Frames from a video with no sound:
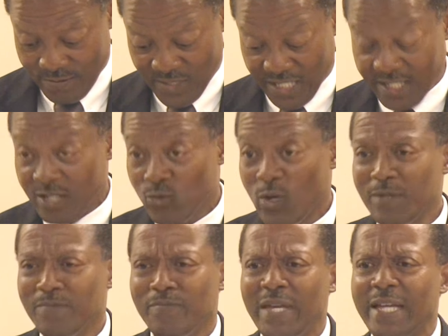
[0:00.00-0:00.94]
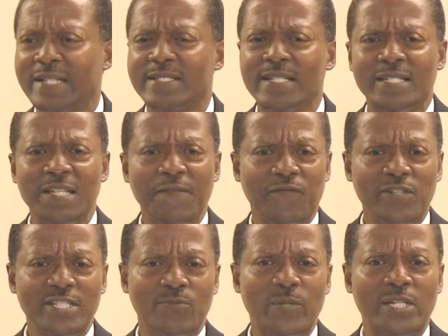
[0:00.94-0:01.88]
This is what makes the
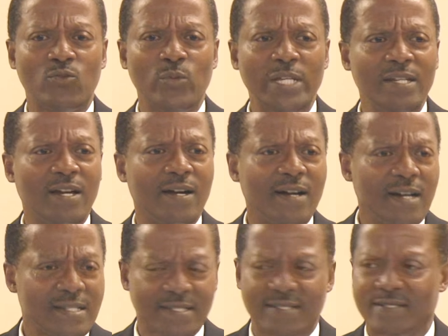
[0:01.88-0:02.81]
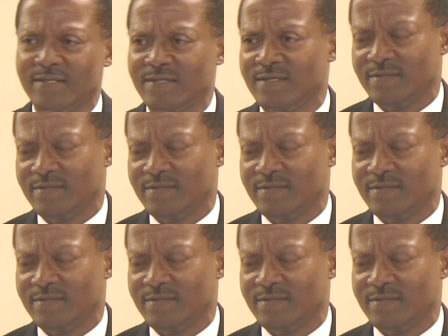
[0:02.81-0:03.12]
difference between us